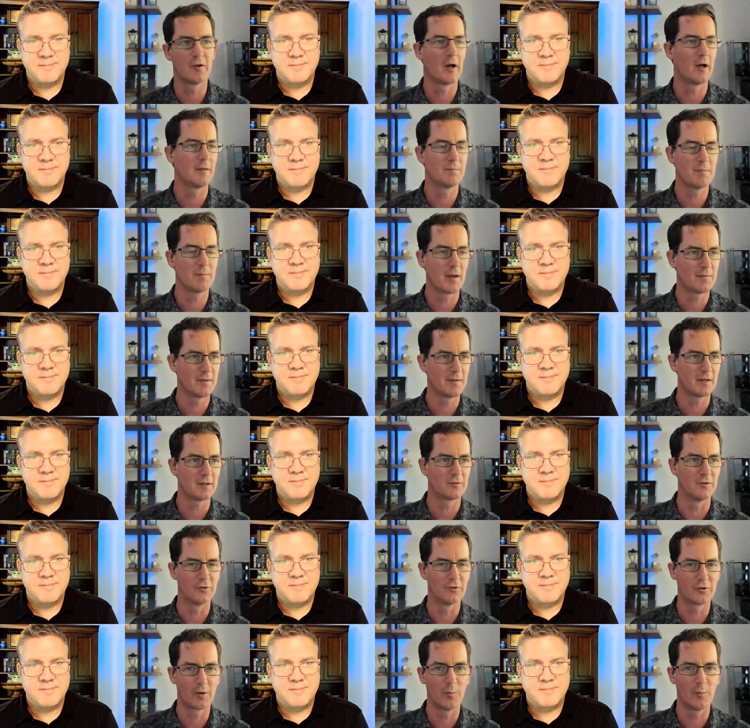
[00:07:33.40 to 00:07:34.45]
Speaker 1: of years. Now, I, I think
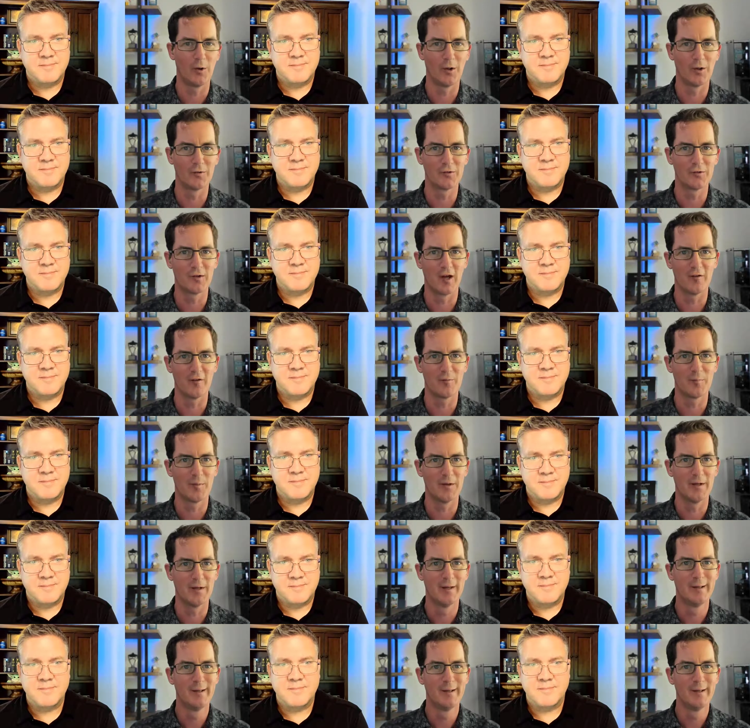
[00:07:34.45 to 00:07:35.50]
it's in turmoil and stuff,
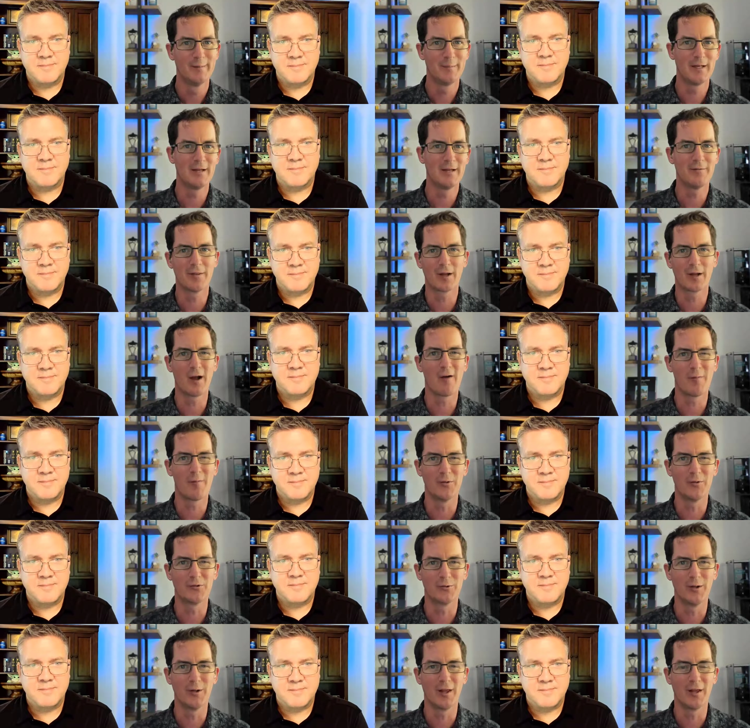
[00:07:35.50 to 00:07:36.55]
but and even the
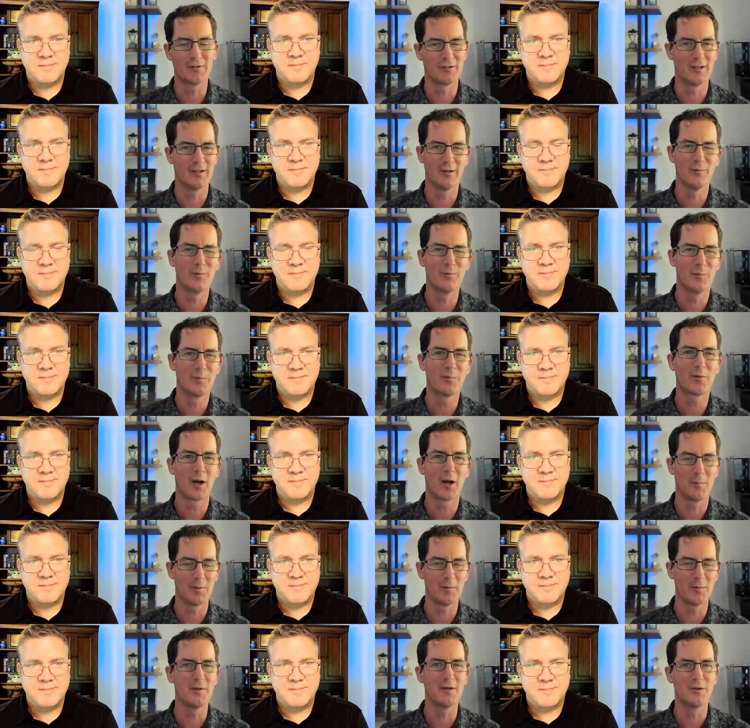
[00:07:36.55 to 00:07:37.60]
government's realizing it would
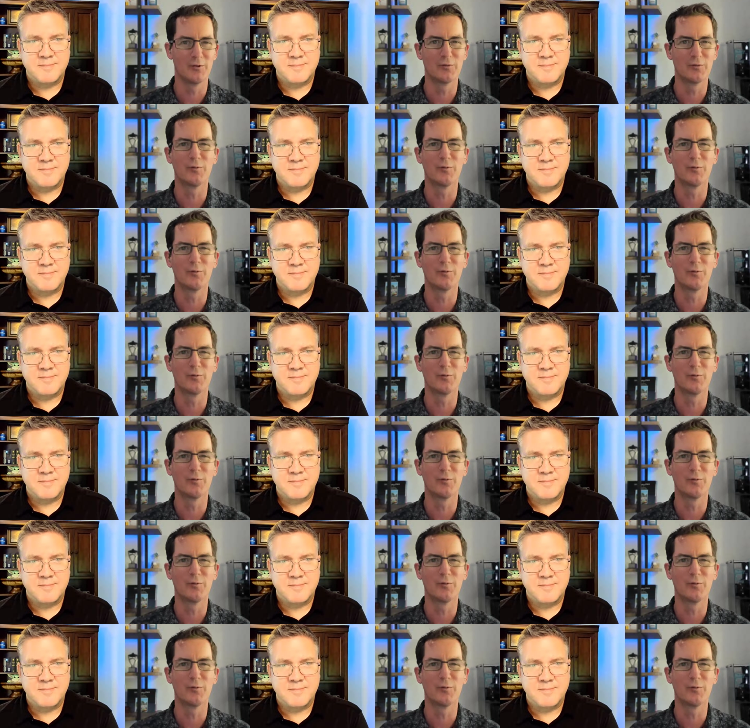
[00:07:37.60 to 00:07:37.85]
probably be